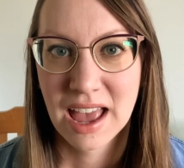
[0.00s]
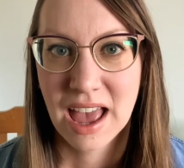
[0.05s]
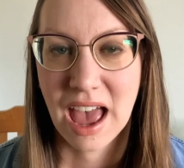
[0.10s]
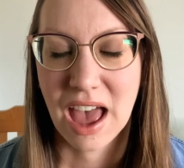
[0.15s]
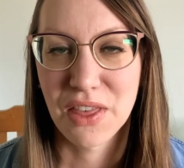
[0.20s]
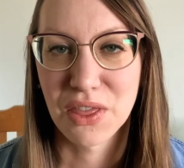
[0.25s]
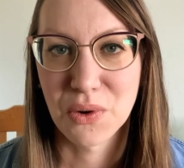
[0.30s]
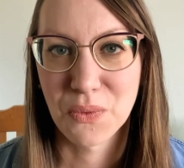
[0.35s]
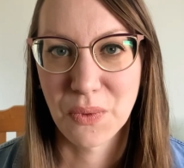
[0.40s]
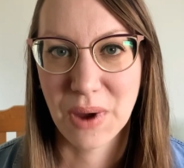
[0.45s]

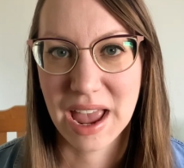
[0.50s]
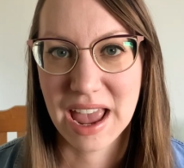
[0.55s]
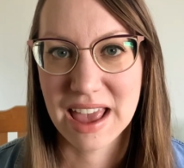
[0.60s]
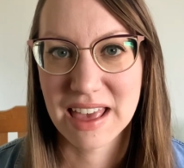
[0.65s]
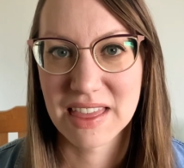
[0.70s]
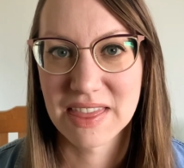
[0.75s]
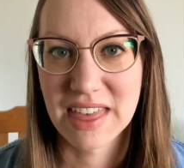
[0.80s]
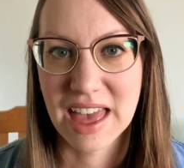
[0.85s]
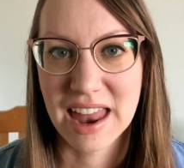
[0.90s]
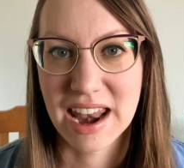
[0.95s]
and the way
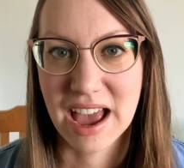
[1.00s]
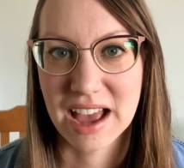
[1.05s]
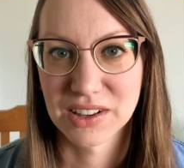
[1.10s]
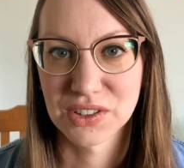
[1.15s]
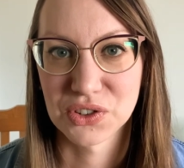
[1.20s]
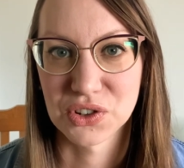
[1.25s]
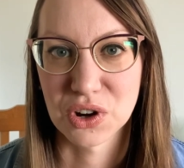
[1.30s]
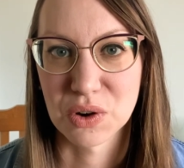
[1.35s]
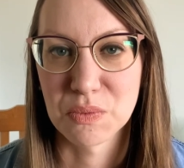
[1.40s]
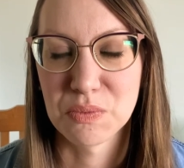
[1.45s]
that
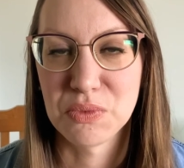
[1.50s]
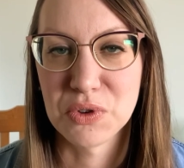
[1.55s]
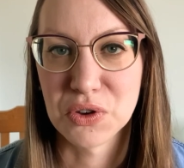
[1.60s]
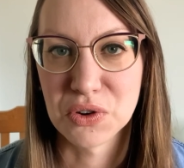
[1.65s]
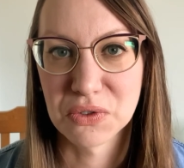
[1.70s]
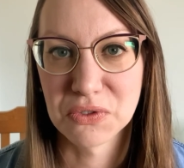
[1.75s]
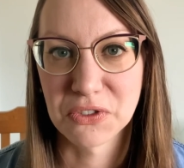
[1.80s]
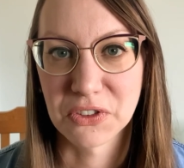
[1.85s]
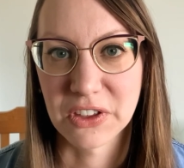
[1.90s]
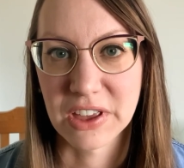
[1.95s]
Esther
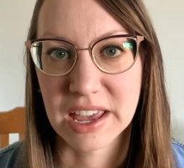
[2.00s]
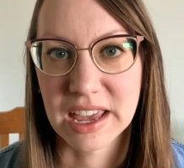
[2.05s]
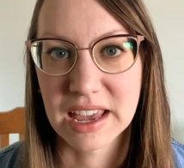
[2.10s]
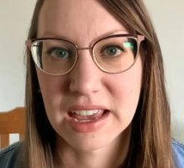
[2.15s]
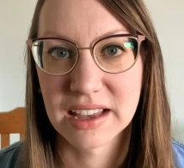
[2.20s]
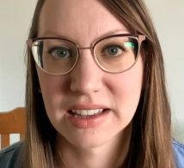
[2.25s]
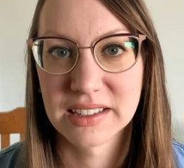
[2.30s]
beautifully